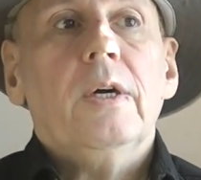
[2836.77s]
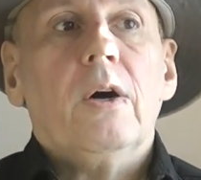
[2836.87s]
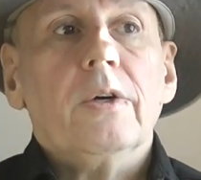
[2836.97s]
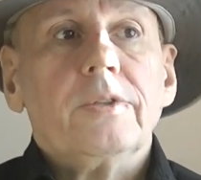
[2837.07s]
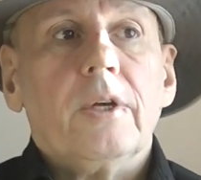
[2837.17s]

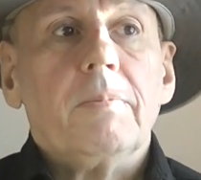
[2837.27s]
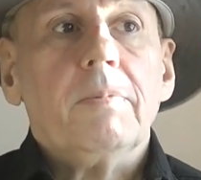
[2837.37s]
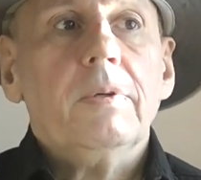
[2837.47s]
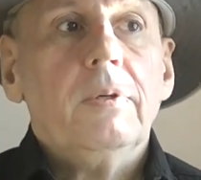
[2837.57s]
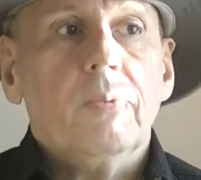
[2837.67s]
ask
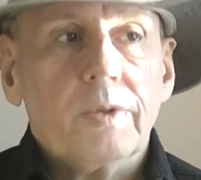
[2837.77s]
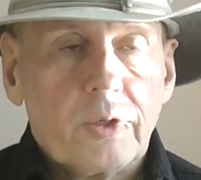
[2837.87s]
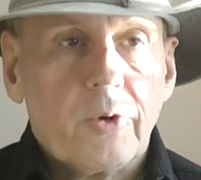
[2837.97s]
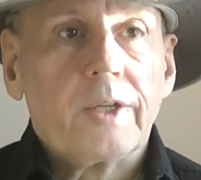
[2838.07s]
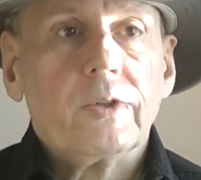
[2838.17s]
them, was it
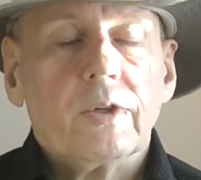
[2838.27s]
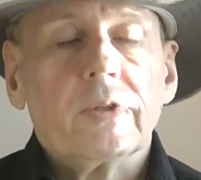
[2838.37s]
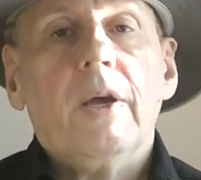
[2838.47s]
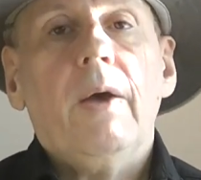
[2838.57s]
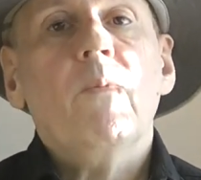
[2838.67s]
correct or
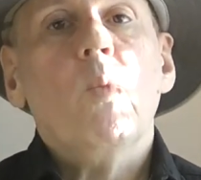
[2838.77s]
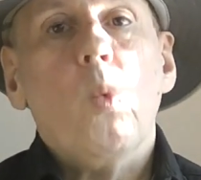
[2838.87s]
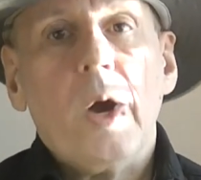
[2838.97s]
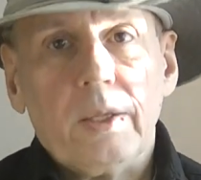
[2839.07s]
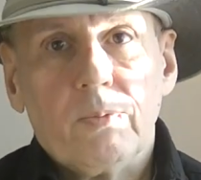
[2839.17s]
not, and
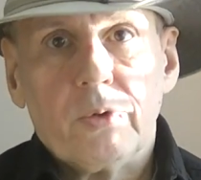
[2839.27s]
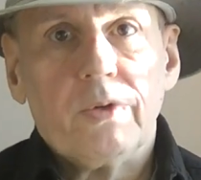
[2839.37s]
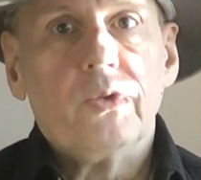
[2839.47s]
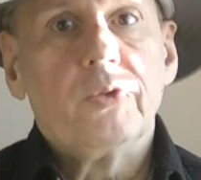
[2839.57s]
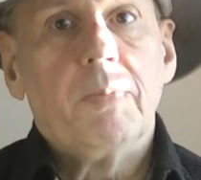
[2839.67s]
wait for the
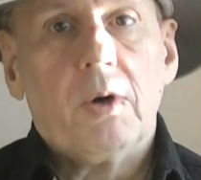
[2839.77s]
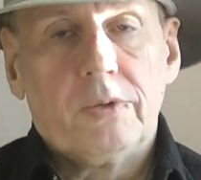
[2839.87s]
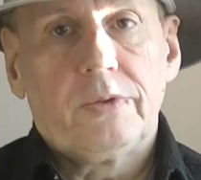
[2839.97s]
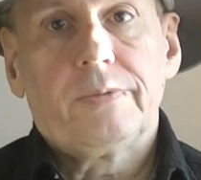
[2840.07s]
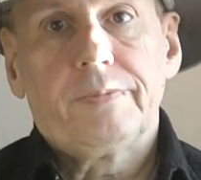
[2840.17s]

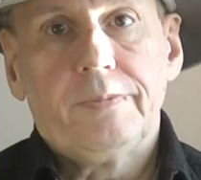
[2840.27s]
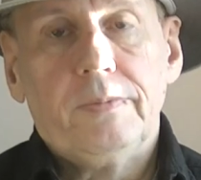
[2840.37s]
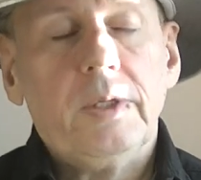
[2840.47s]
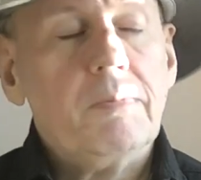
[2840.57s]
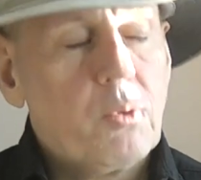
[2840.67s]
response.
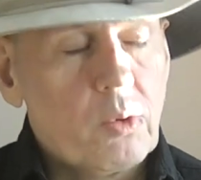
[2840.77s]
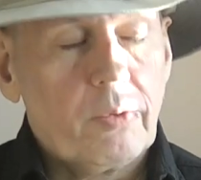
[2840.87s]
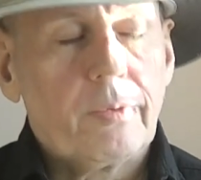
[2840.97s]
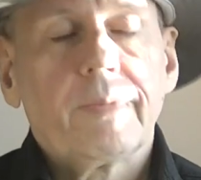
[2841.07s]
Important.